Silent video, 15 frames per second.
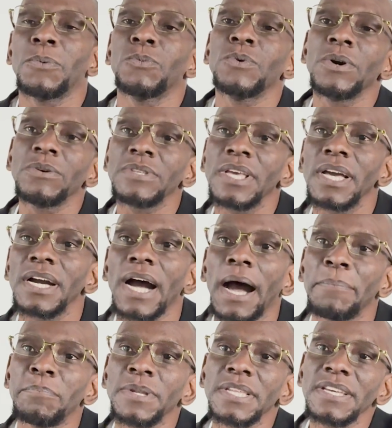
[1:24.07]
Well, yeah,
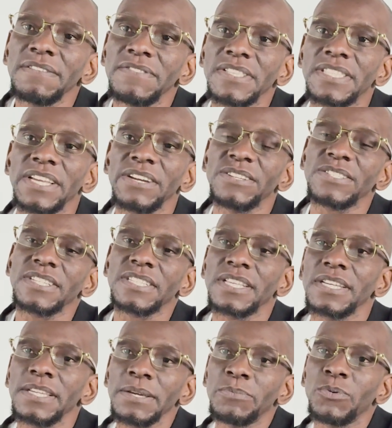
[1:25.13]
I believe that there's a
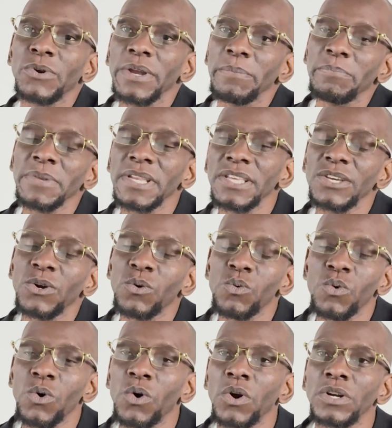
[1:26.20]
deliberate media
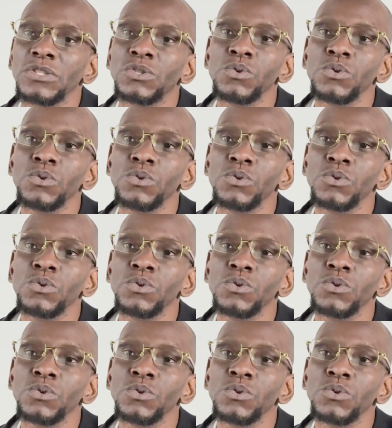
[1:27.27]
war